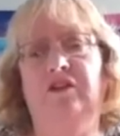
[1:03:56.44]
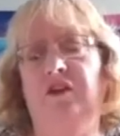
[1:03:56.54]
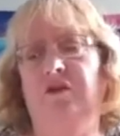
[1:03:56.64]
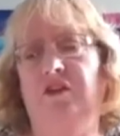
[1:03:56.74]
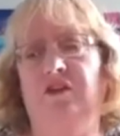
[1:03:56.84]

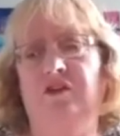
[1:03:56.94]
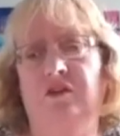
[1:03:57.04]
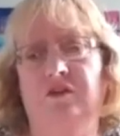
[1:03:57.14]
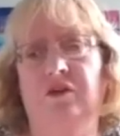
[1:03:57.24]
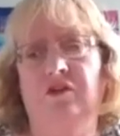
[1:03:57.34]
services
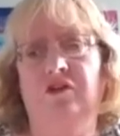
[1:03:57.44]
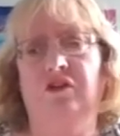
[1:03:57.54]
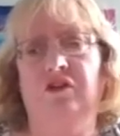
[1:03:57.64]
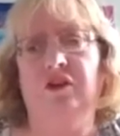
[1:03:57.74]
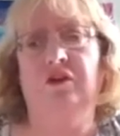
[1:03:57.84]
to foreign
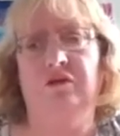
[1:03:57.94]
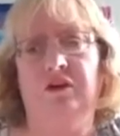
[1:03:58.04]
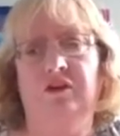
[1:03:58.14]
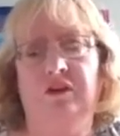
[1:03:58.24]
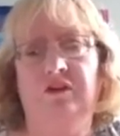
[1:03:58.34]
students are
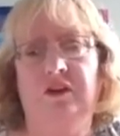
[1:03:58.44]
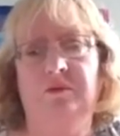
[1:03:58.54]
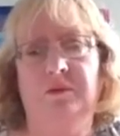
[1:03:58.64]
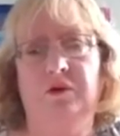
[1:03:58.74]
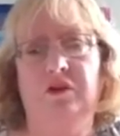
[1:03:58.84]
treated as
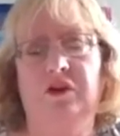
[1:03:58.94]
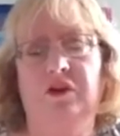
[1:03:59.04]
exports.